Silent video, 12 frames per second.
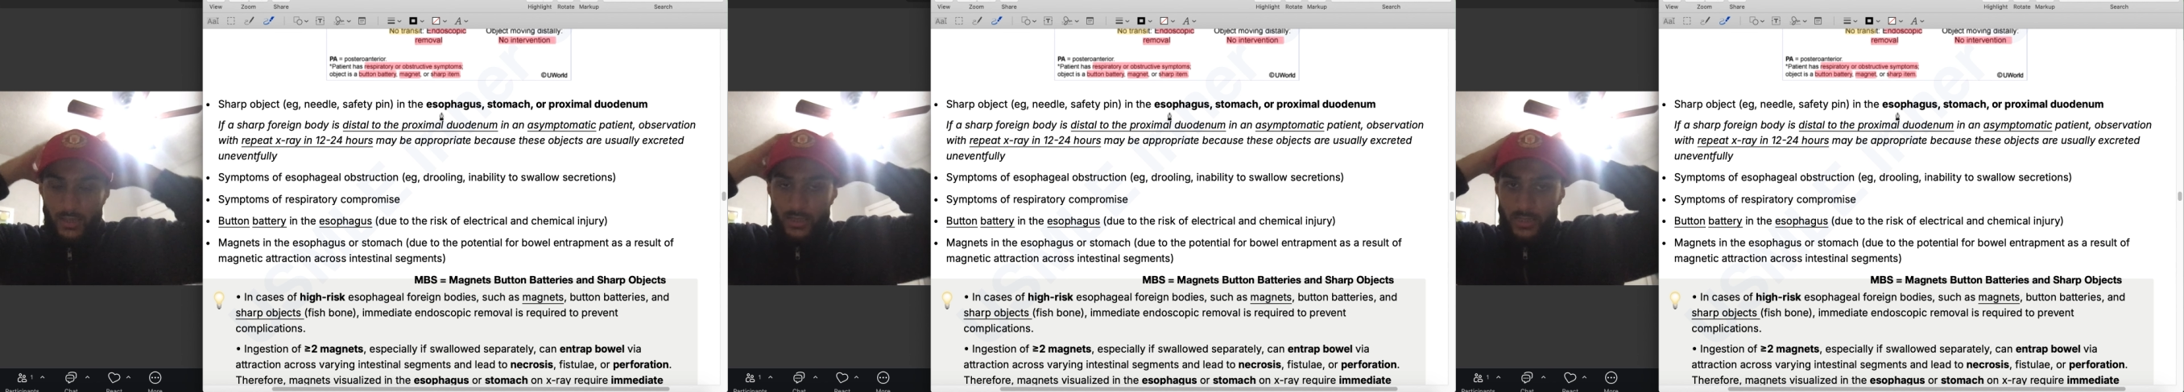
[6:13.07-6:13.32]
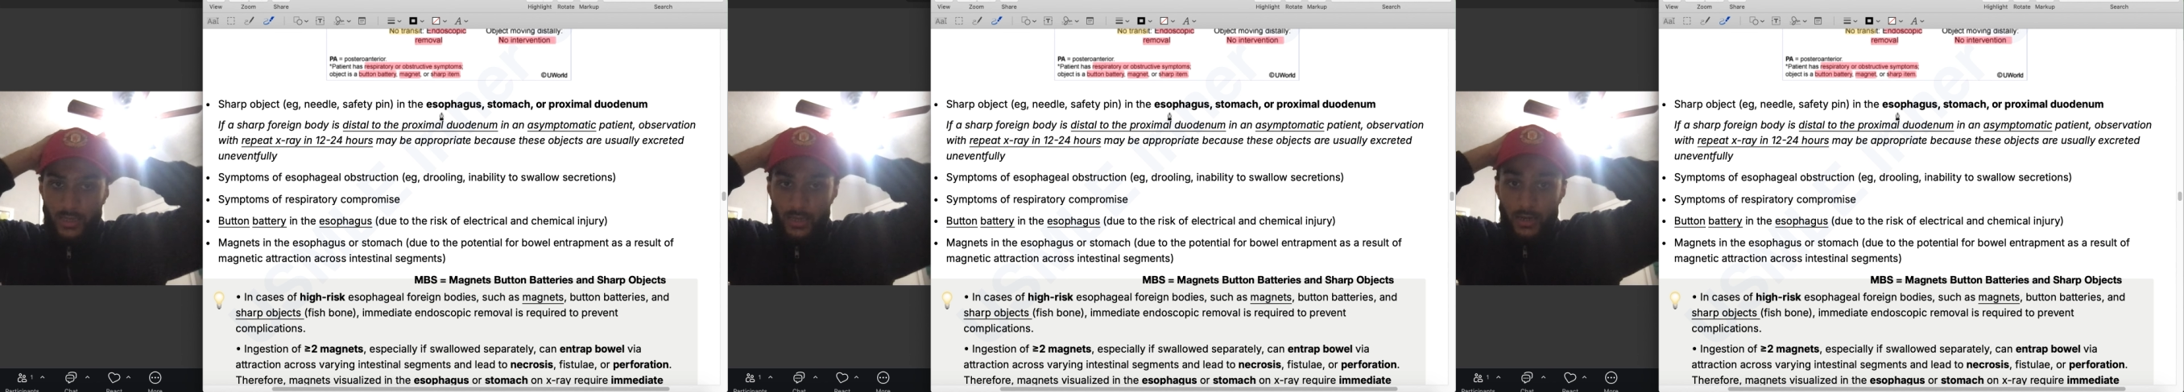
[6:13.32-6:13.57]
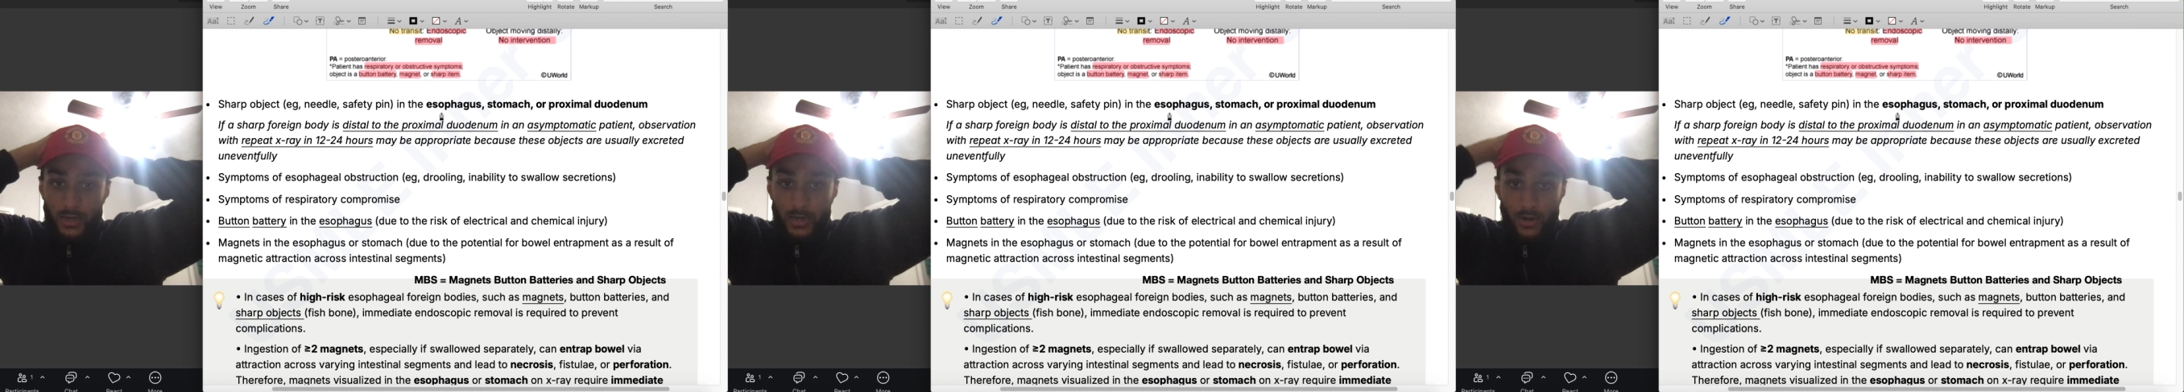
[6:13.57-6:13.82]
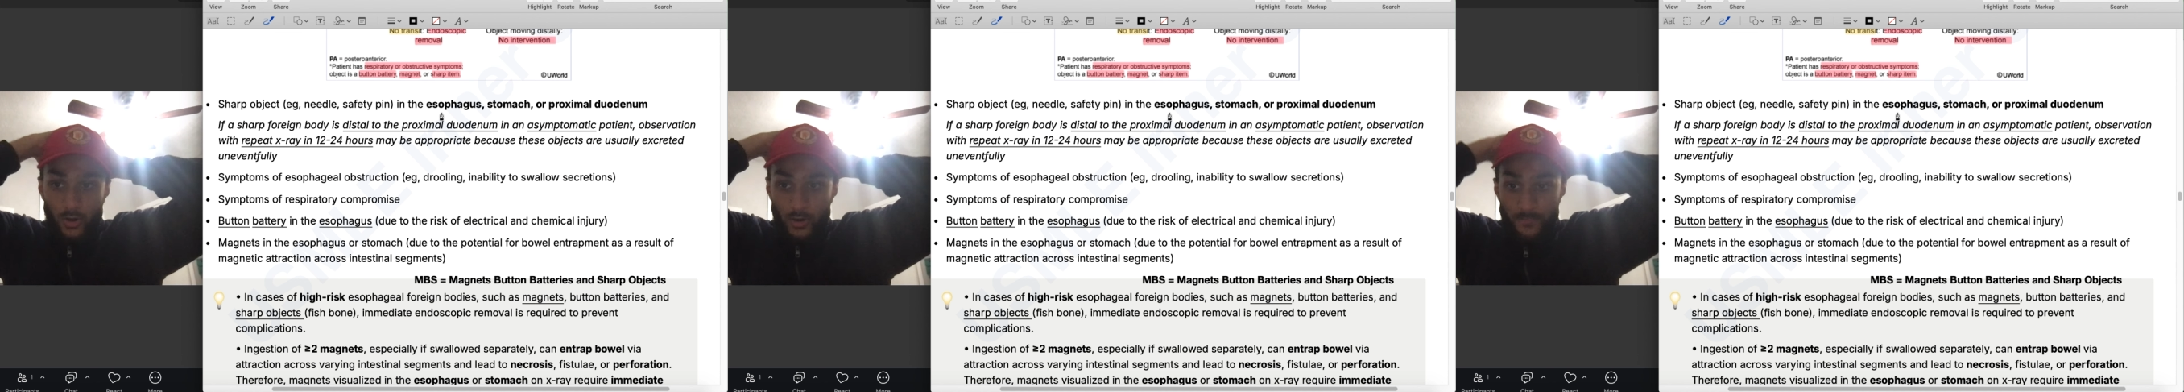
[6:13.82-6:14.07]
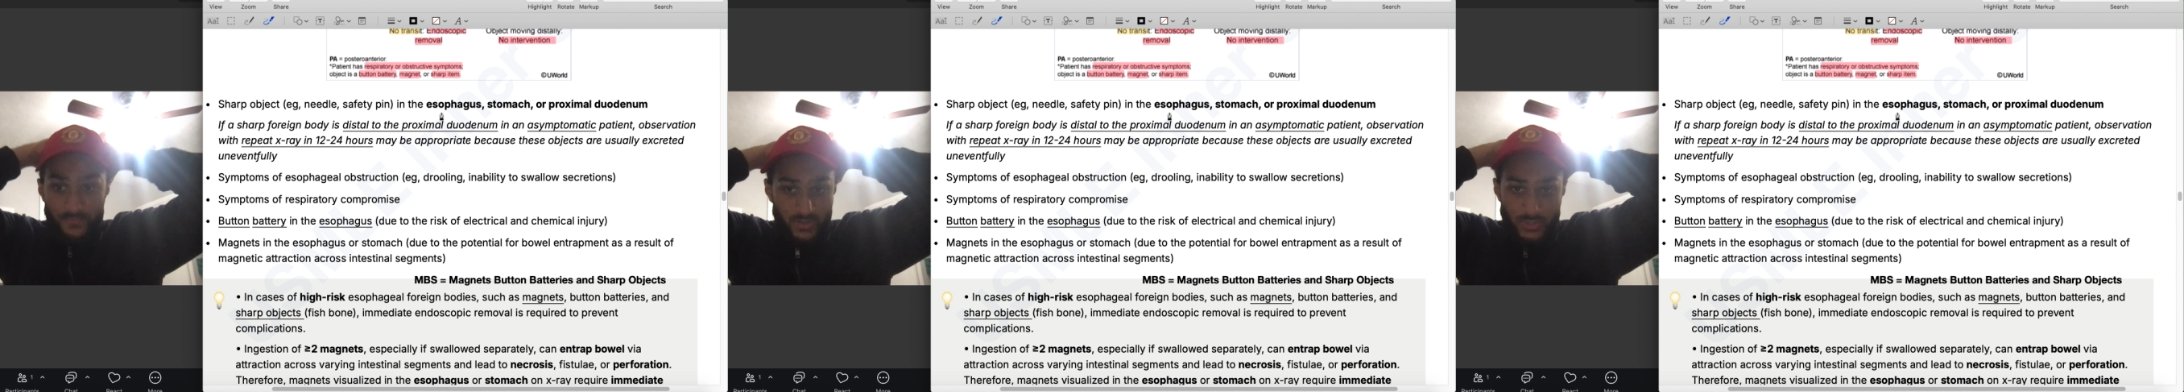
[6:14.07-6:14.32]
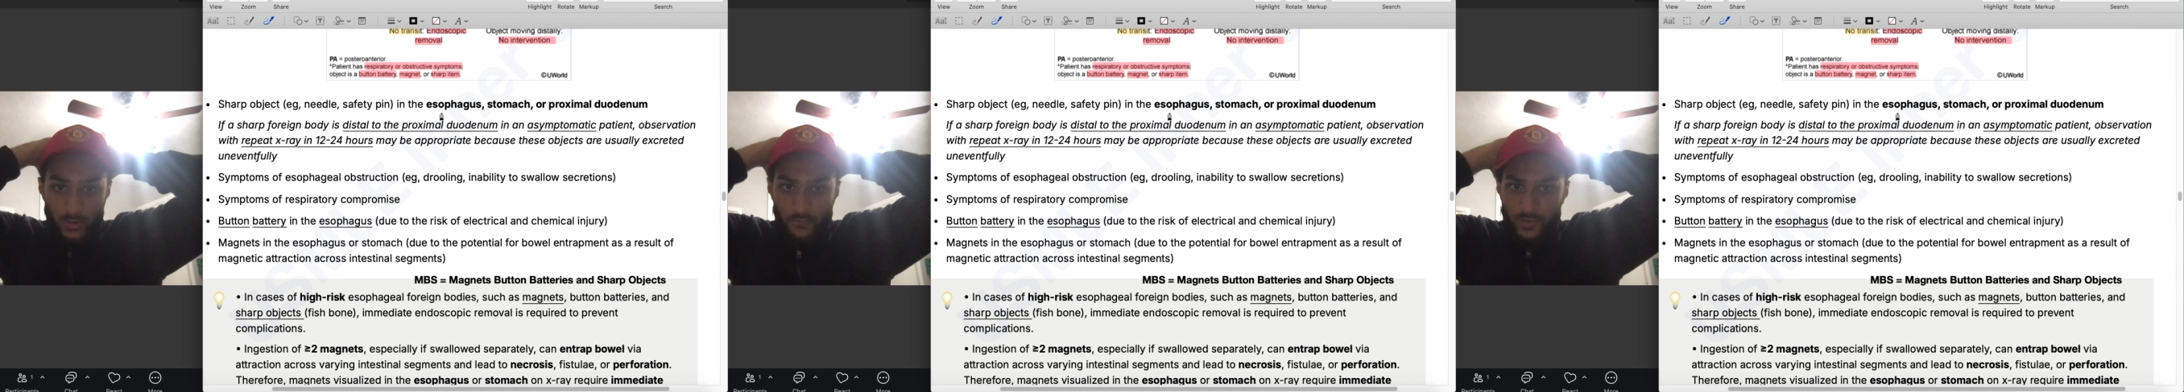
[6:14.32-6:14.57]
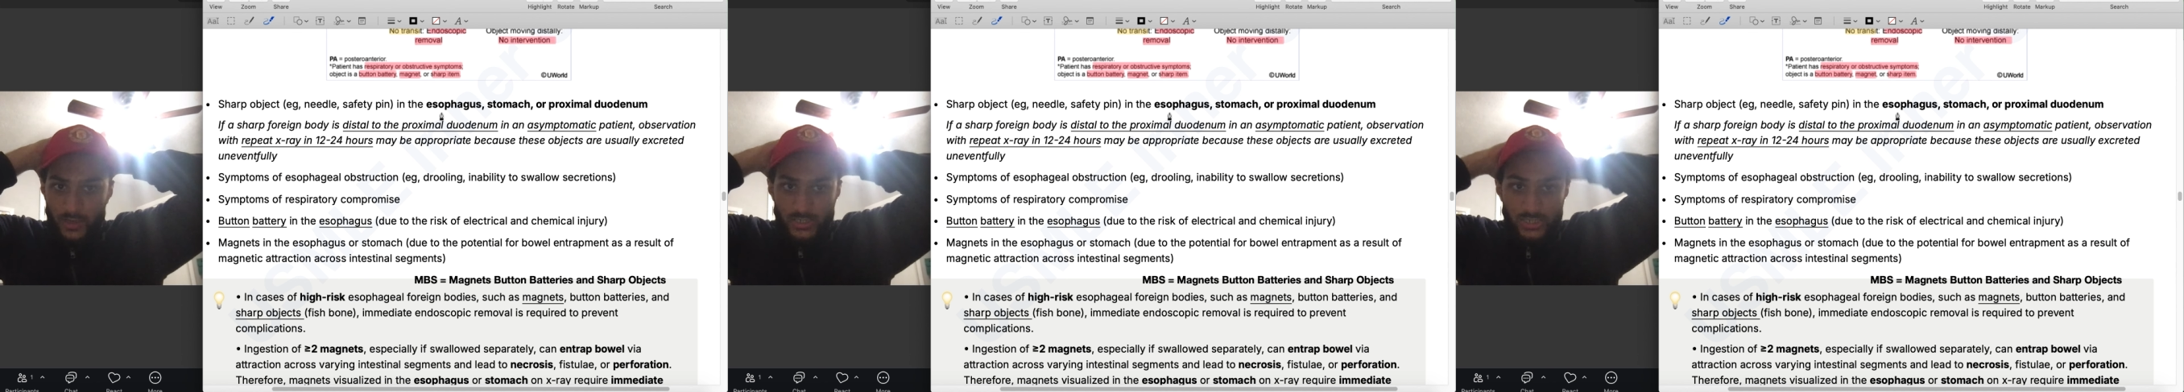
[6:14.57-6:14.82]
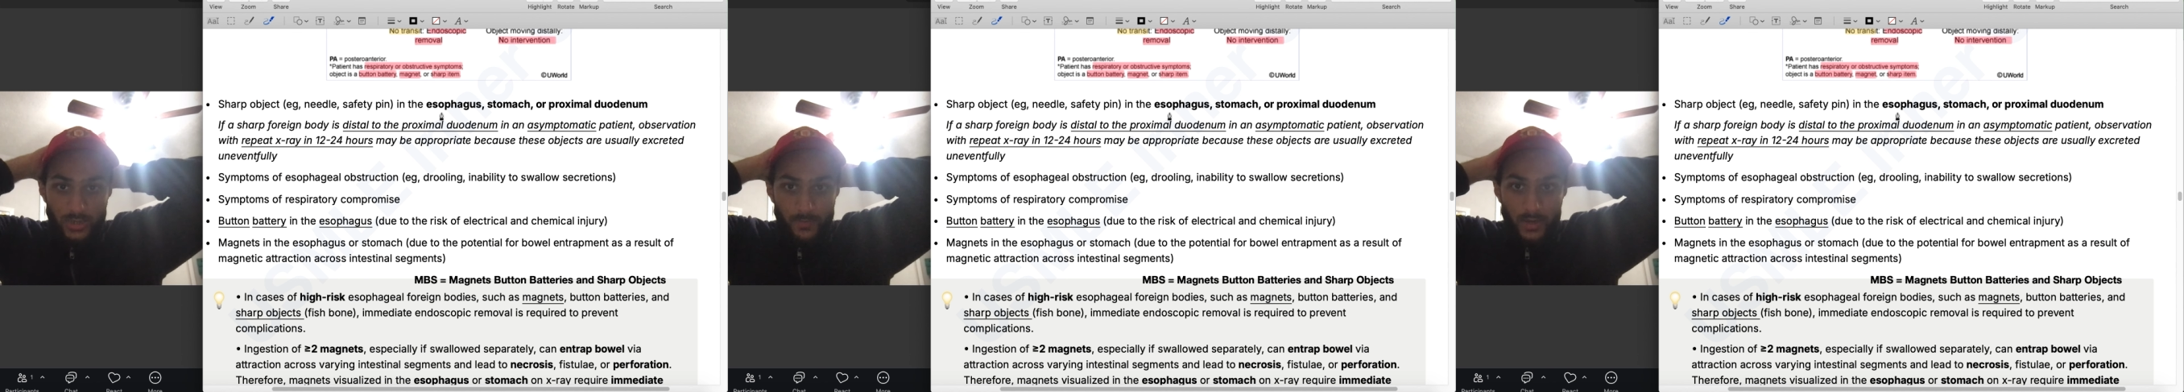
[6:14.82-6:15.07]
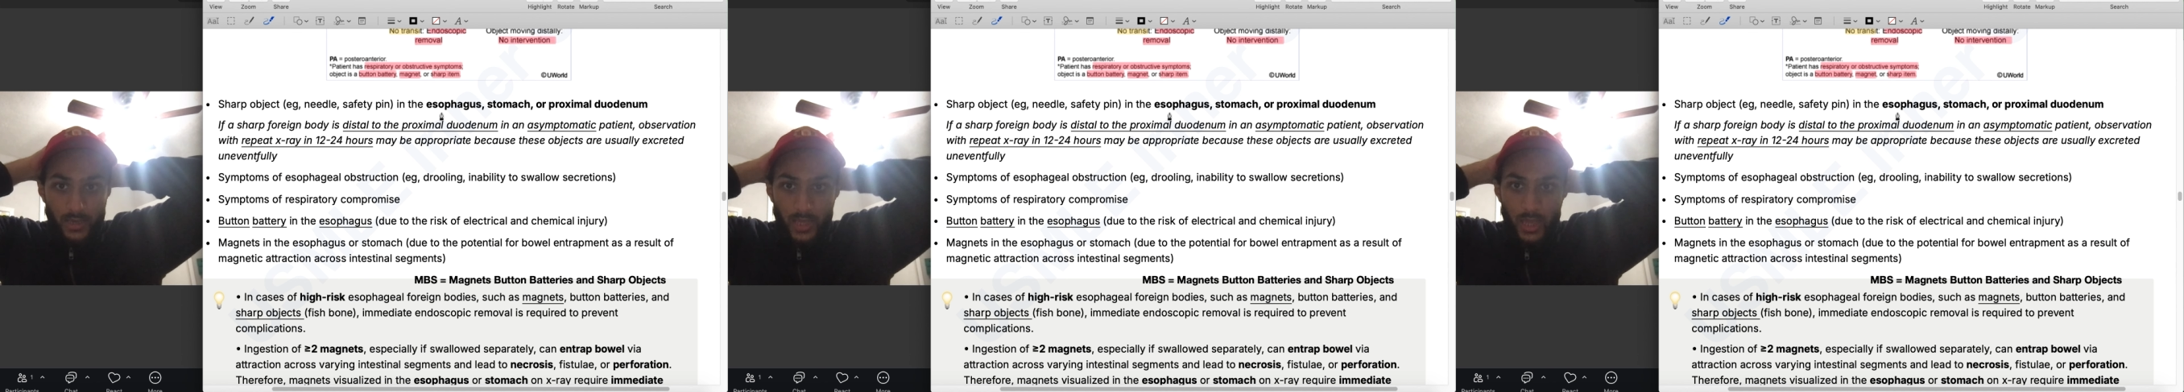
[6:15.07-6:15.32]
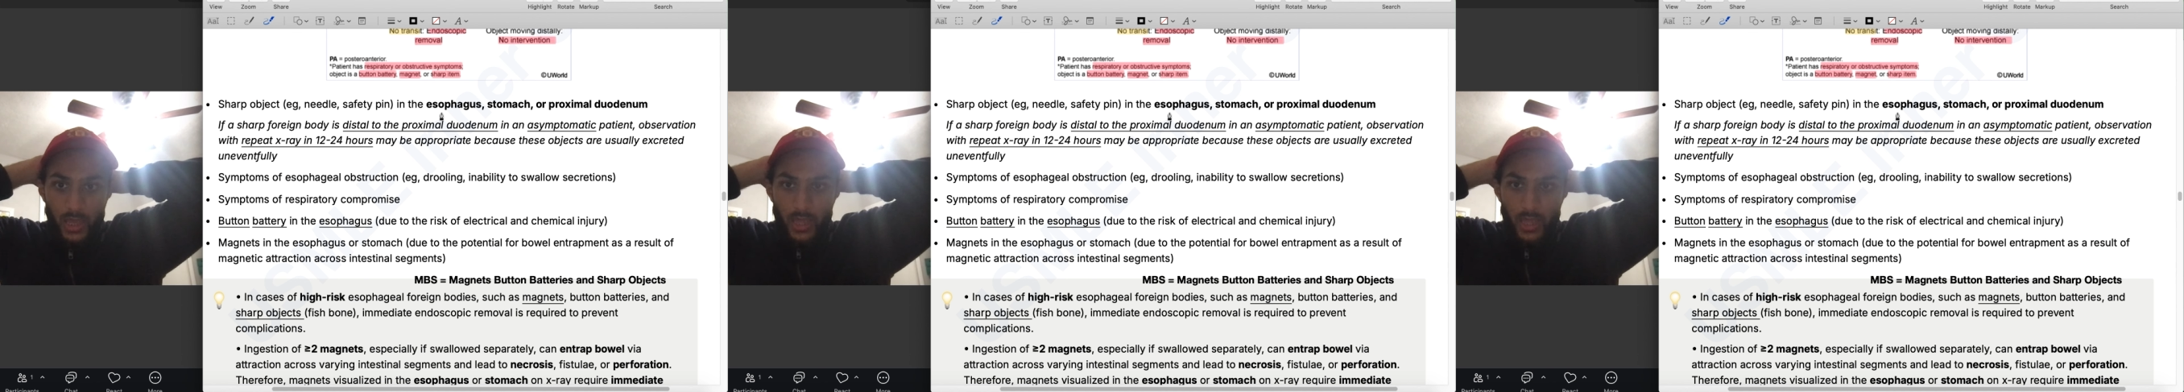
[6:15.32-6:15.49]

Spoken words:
in the esophagus, stomach.